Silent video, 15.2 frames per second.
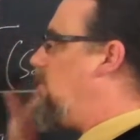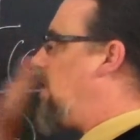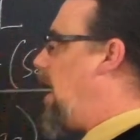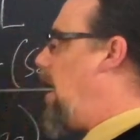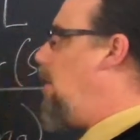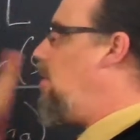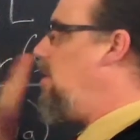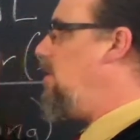
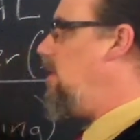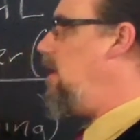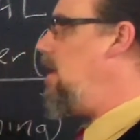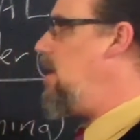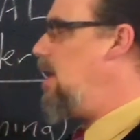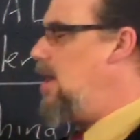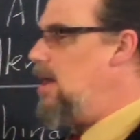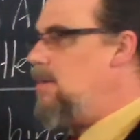How are
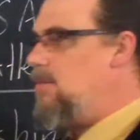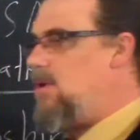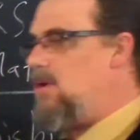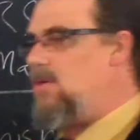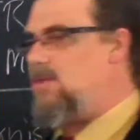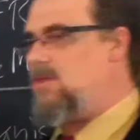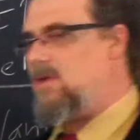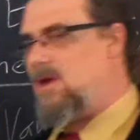they
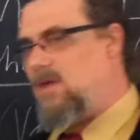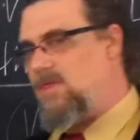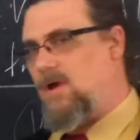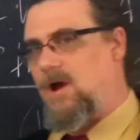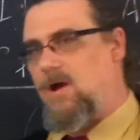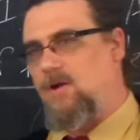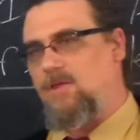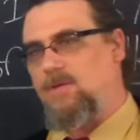the, the
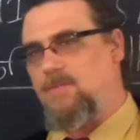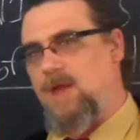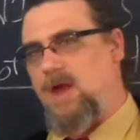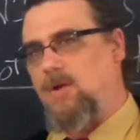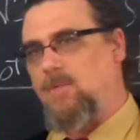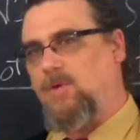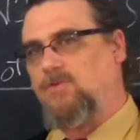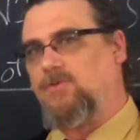heart of the
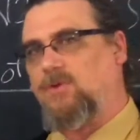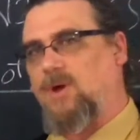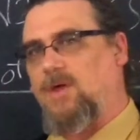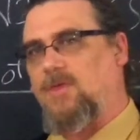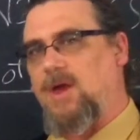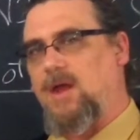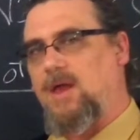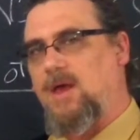matter? We saw
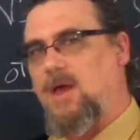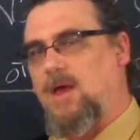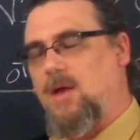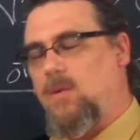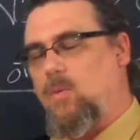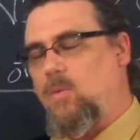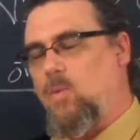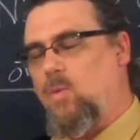that
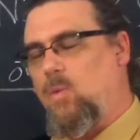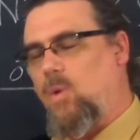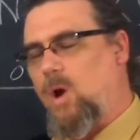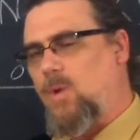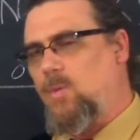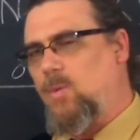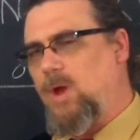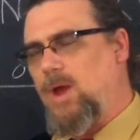
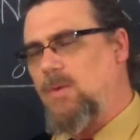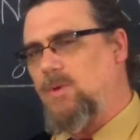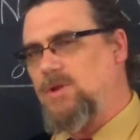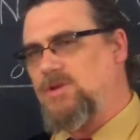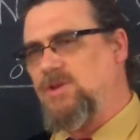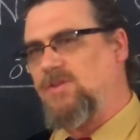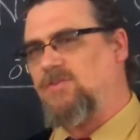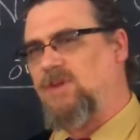one way in
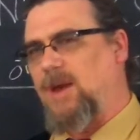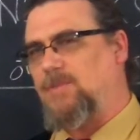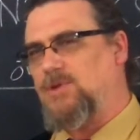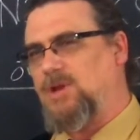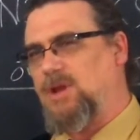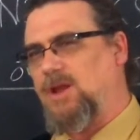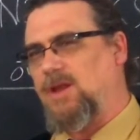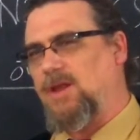which
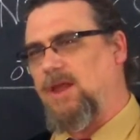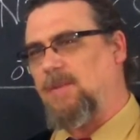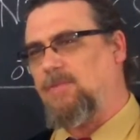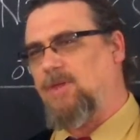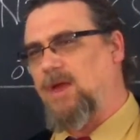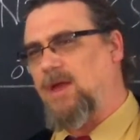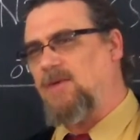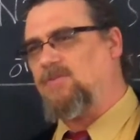deception can take
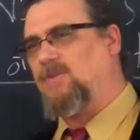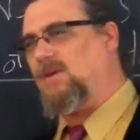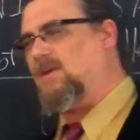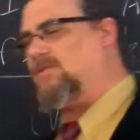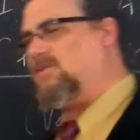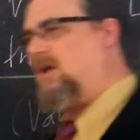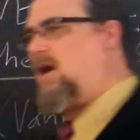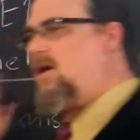place
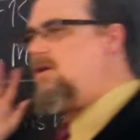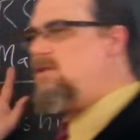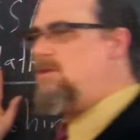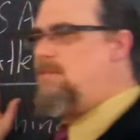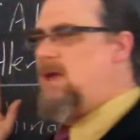is the heart of the